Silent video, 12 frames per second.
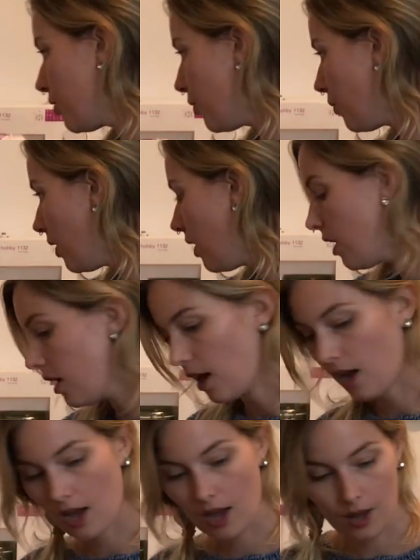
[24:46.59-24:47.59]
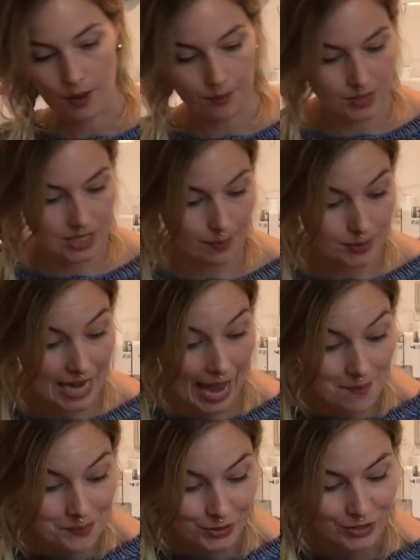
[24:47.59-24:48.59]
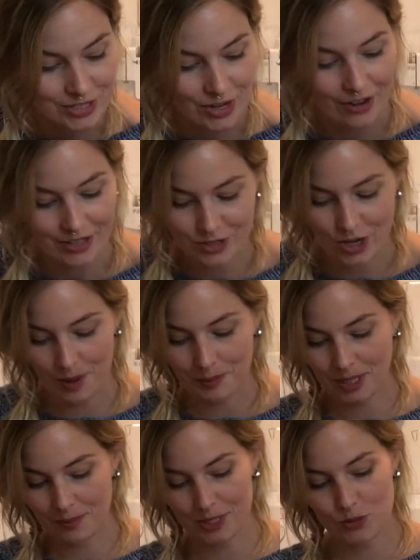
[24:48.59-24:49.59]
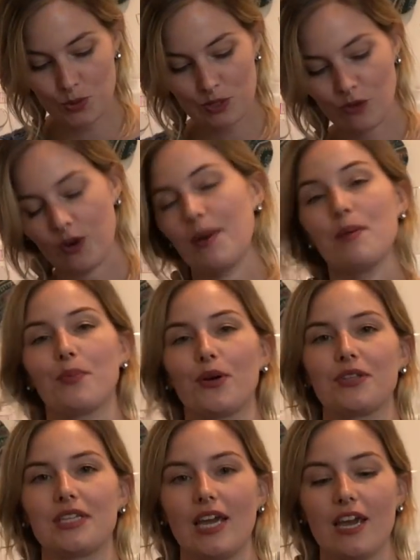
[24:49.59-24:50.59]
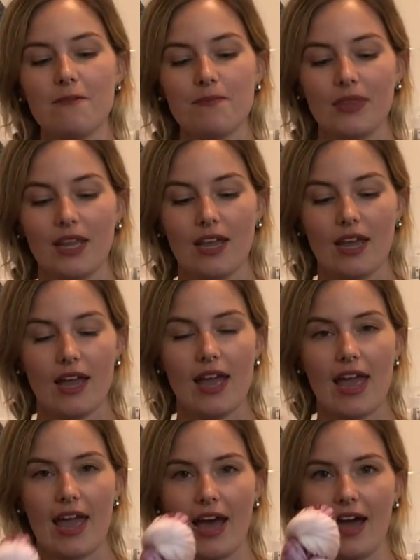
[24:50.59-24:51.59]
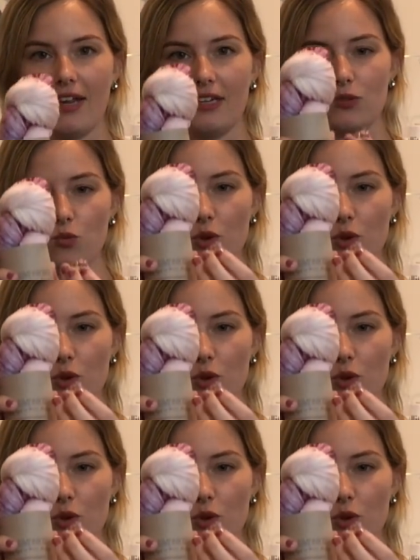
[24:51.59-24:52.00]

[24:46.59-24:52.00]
you September's Yarn and Charm Club. This was for my birthday. And